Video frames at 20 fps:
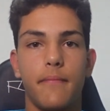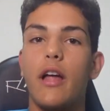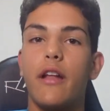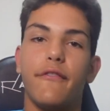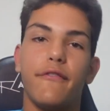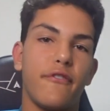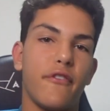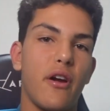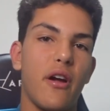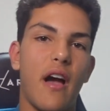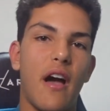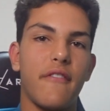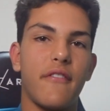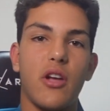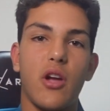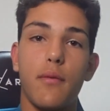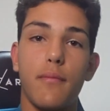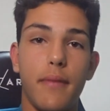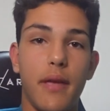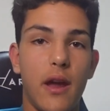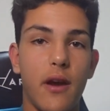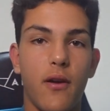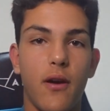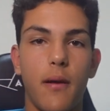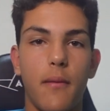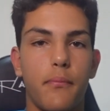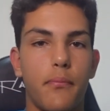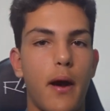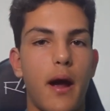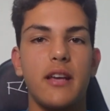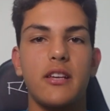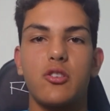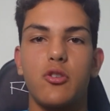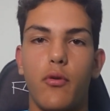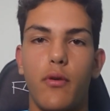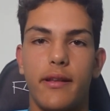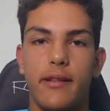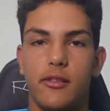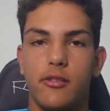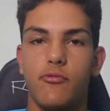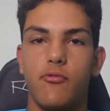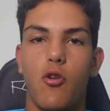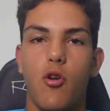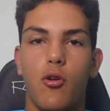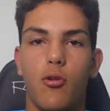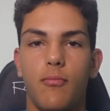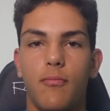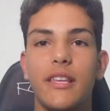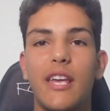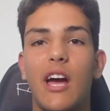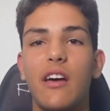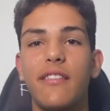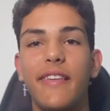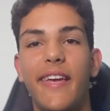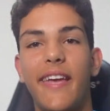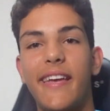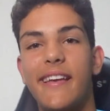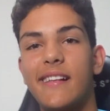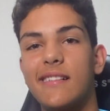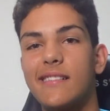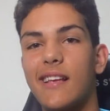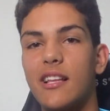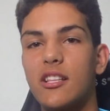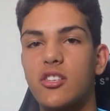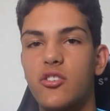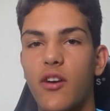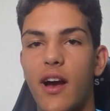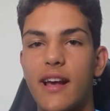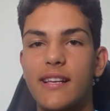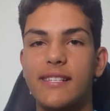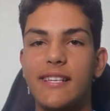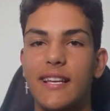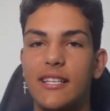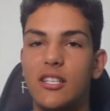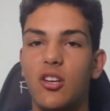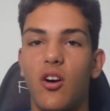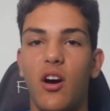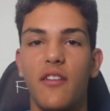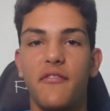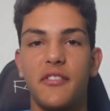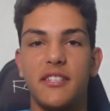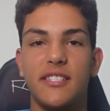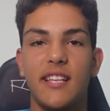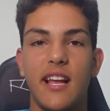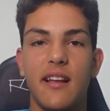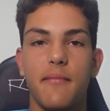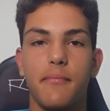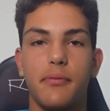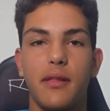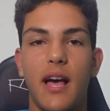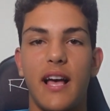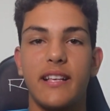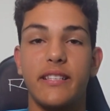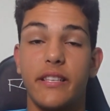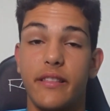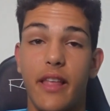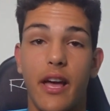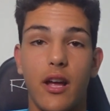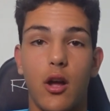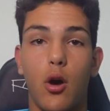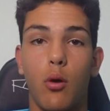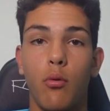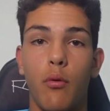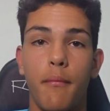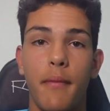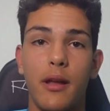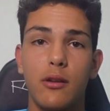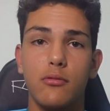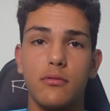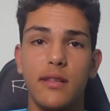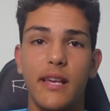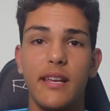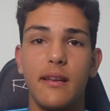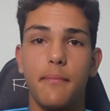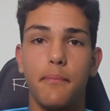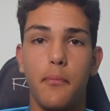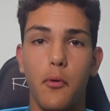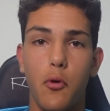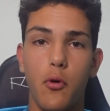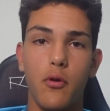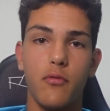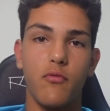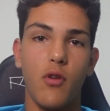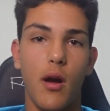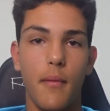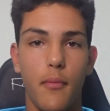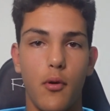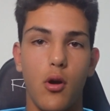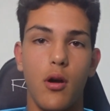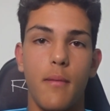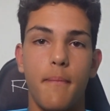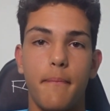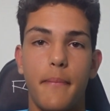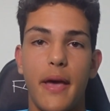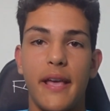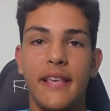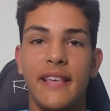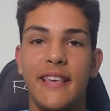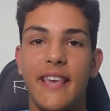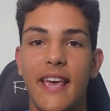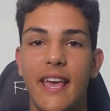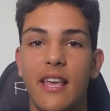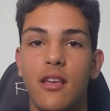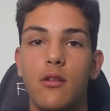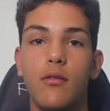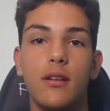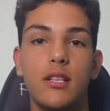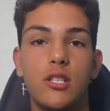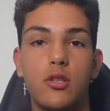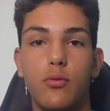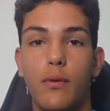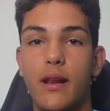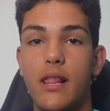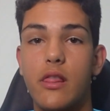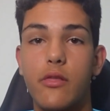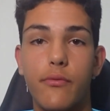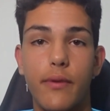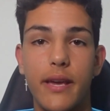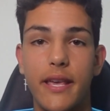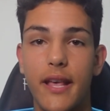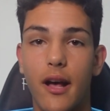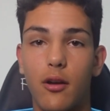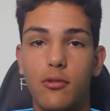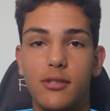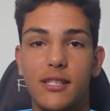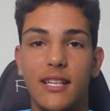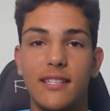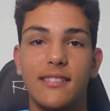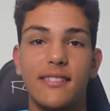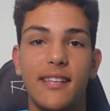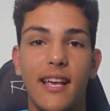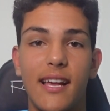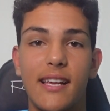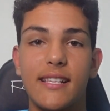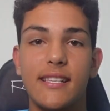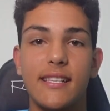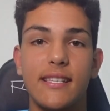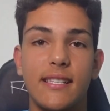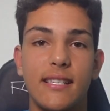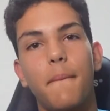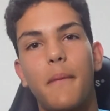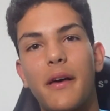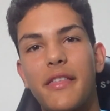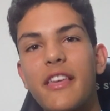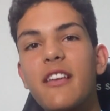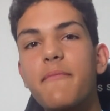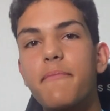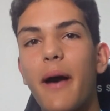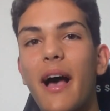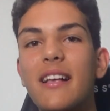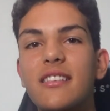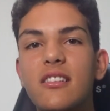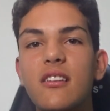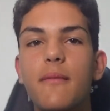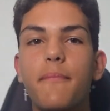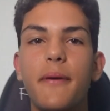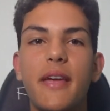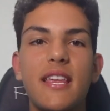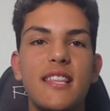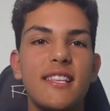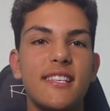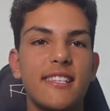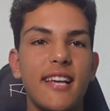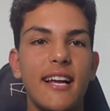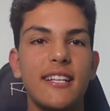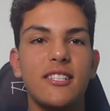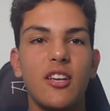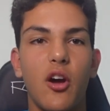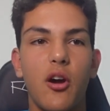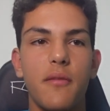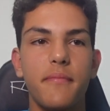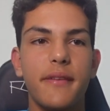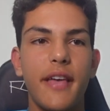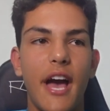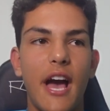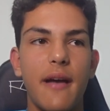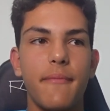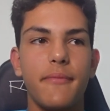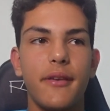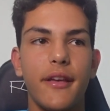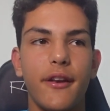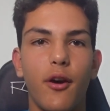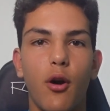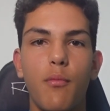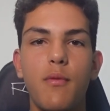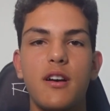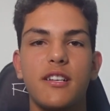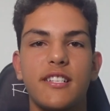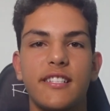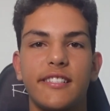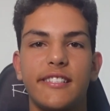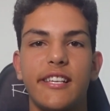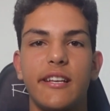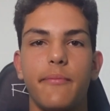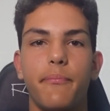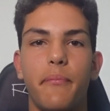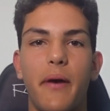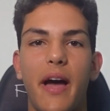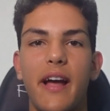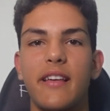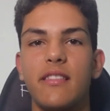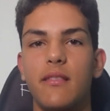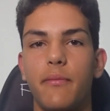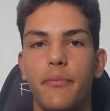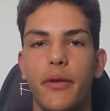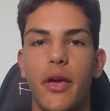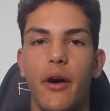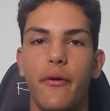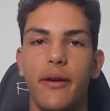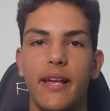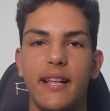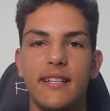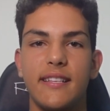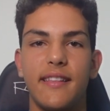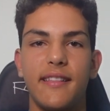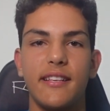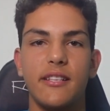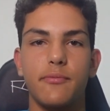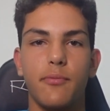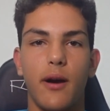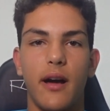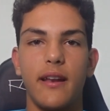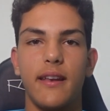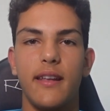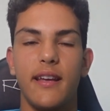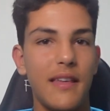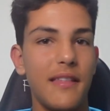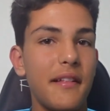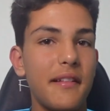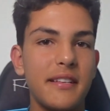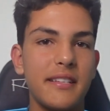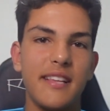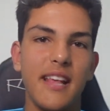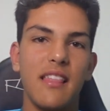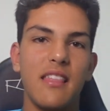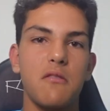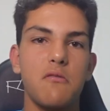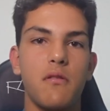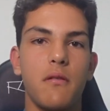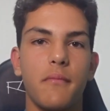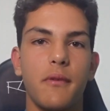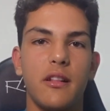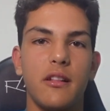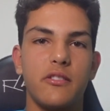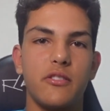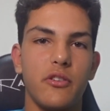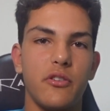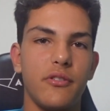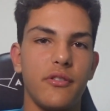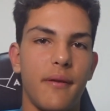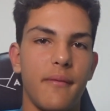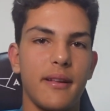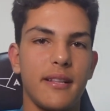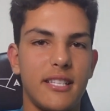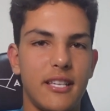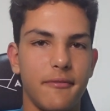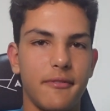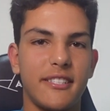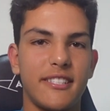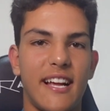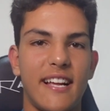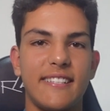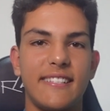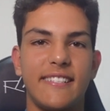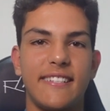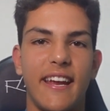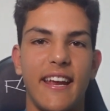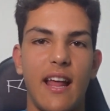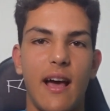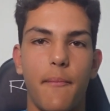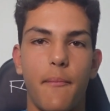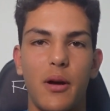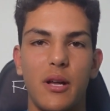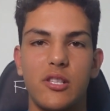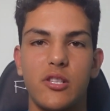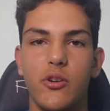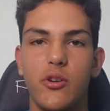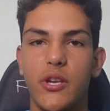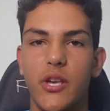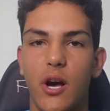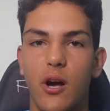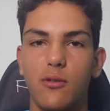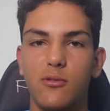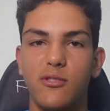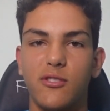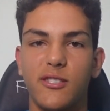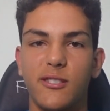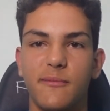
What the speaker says: and Freo having O'Meara, Brayshaw and Sarong. Currently, Higgins and Tracy are tied for second place in that Coleman medal leaderboard, right behind Ben King, who has 23 goals this season. But I think based on it being the Saints' home game, you'd almost consider backing them going into this one. And that's exactly what I'm going to do. I'm going to tip the Saints to get up by 2 goals.